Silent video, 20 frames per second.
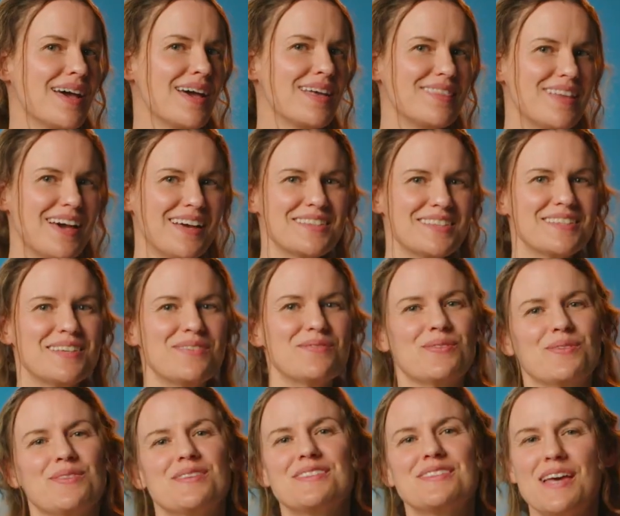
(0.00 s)
And that's it
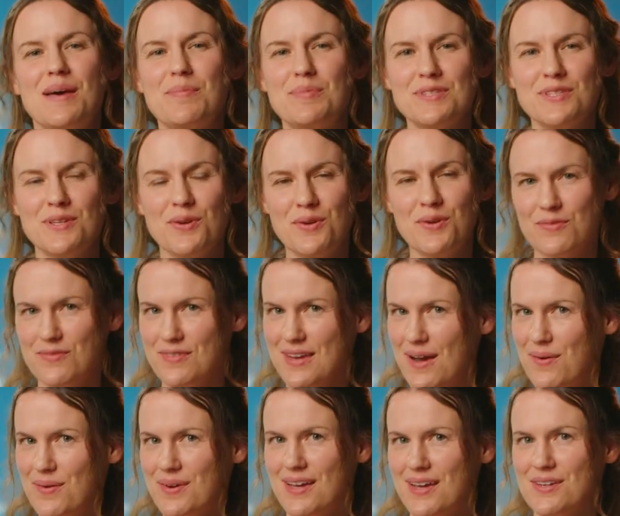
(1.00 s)
for this episode of
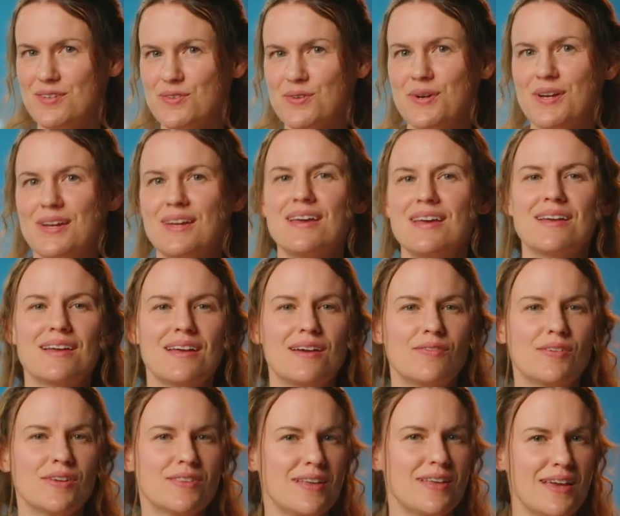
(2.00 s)
Now in Android,
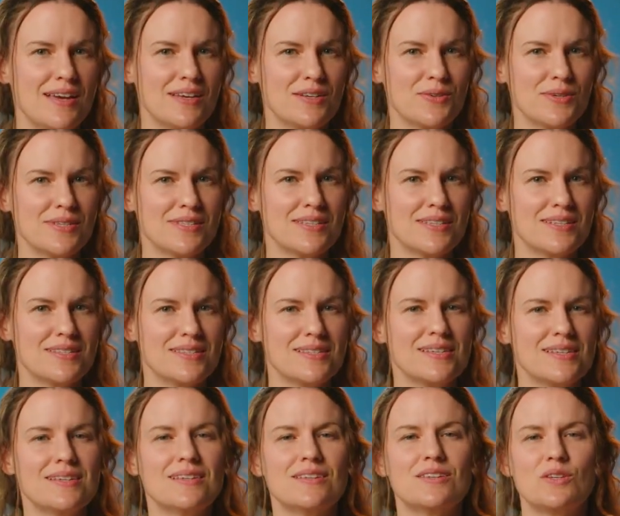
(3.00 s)
covering the Android
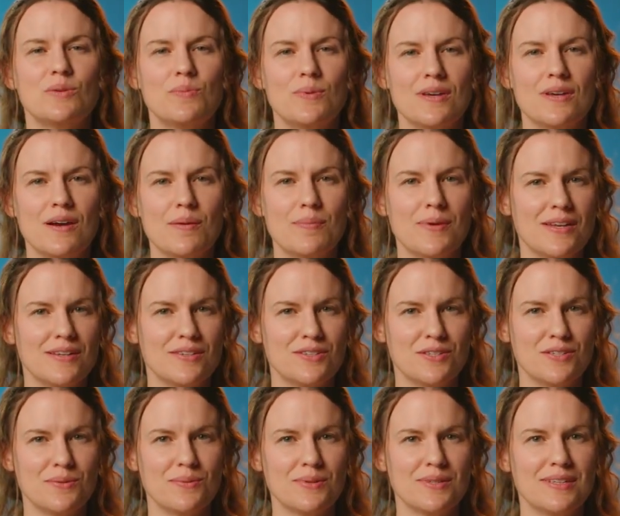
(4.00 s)
16 QPR Beta
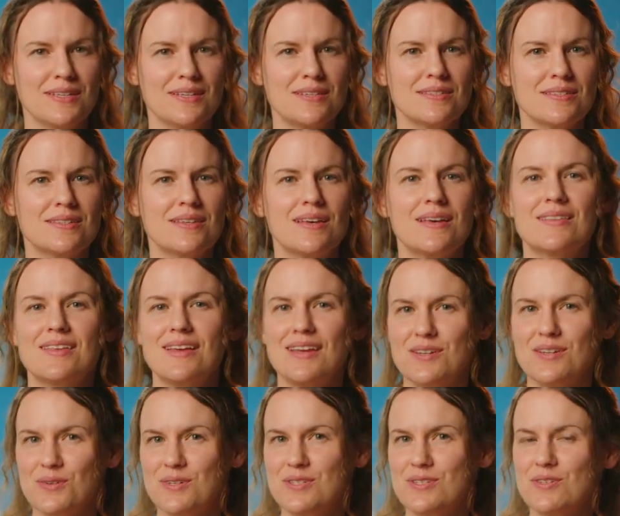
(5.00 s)
2 release, the
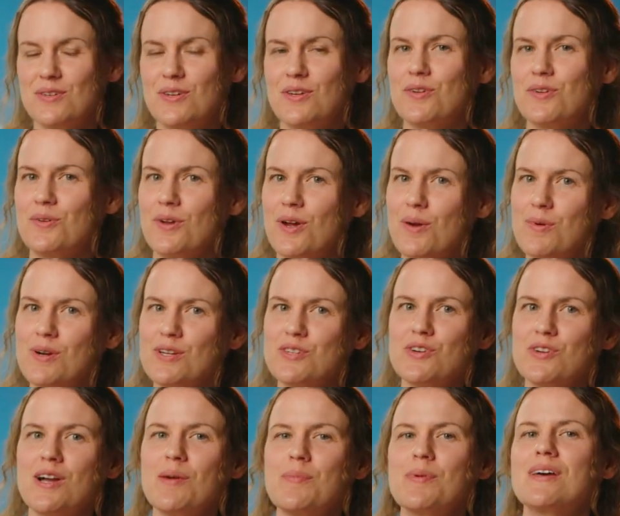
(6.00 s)
Android Studio Narwhal
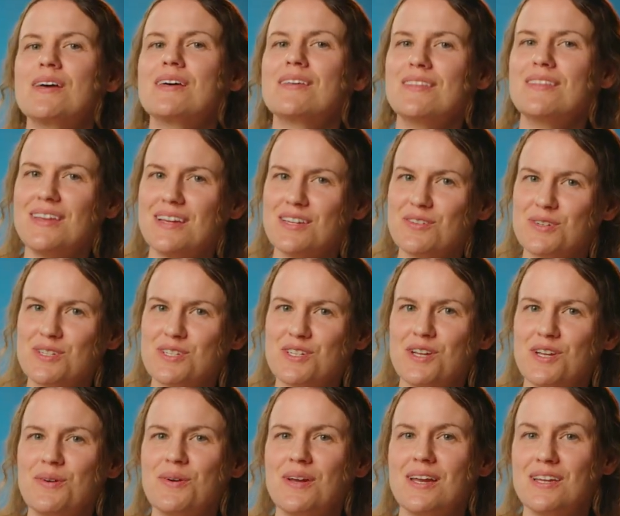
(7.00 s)
drop, the Android
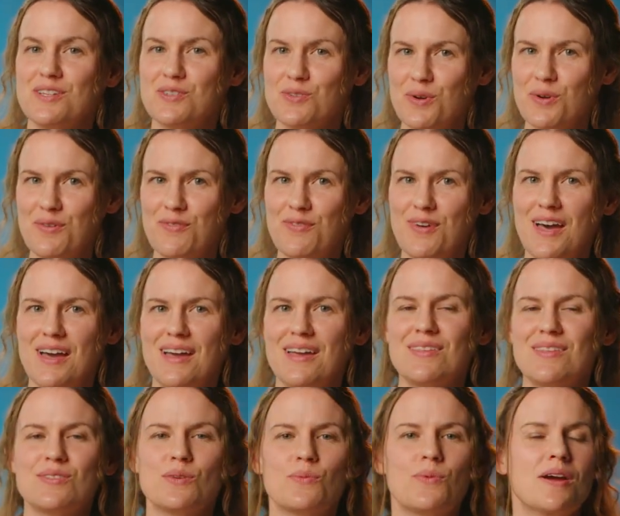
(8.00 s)
Show,
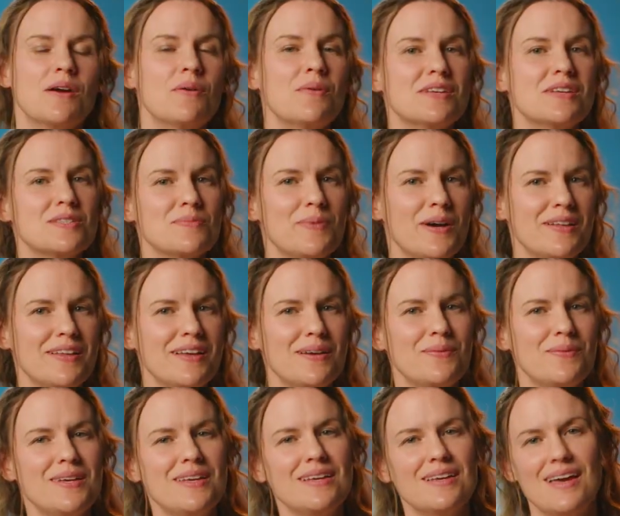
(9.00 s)
Androidify, the Wear OS Spotlight
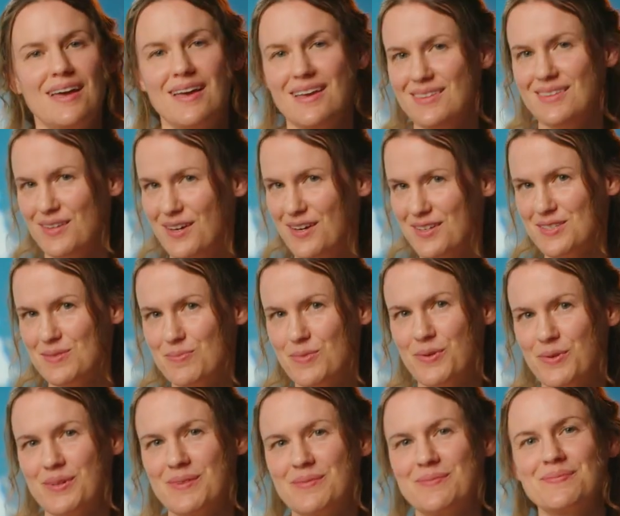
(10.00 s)
Week, and lots
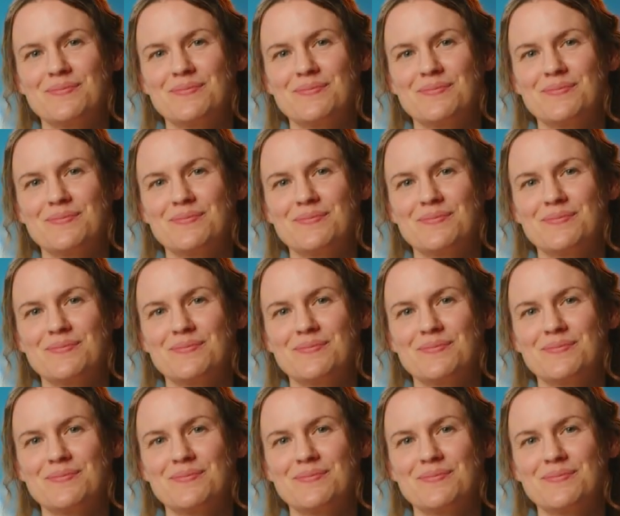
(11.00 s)
more.